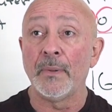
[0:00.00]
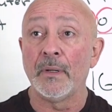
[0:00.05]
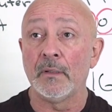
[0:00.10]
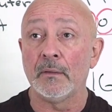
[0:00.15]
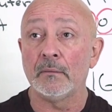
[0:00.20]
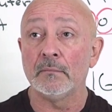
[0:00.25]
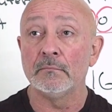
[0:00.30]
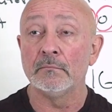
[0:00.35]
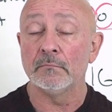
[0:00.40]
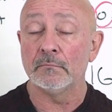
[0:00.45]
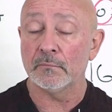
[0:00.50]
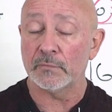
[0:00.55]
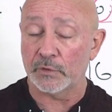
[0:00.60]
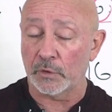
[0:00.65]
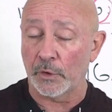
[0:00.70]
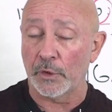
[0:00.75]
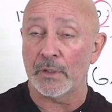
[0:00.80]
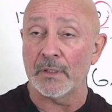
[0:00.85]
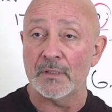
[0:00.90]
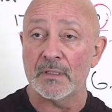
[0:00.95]
and
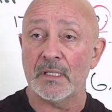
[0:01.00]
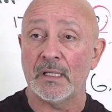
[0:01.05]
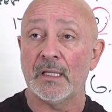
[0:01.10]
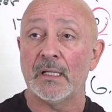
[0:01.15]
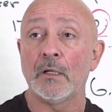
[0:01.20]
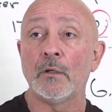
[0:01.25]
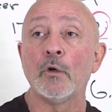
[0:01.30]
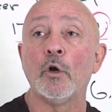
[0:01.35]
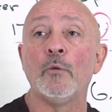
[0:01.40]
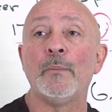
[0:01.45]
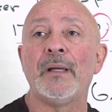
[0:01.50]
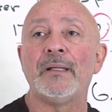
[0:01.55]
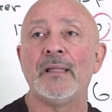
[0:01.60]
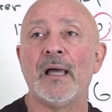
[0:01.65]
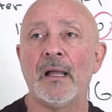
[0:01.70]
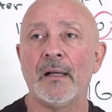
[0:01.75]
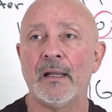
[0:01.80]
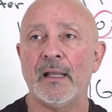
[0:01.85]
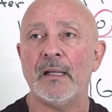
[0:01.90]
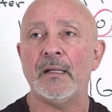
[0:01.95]
so you can see it in
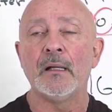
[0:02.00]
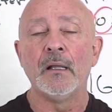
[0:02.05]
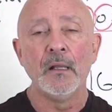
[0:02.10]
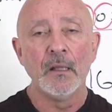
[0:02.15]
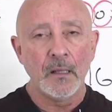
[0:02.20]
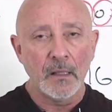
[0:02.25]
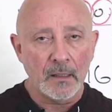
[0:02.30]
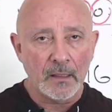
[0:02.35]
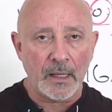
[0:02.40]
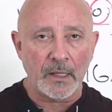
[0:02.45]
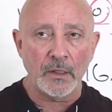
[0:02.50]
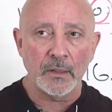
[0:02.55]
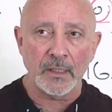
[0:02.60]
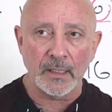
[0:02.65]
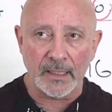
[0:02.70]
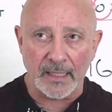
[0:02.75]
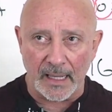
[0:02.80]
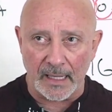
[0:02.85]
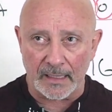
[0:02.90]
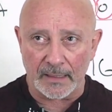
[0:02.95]
Globed.net and you
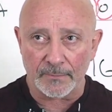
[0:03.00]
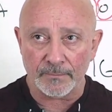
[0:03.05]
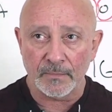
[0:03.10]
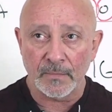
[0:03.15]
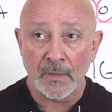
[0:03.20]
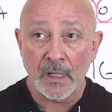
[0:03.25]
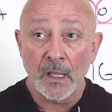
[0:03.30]
can get it.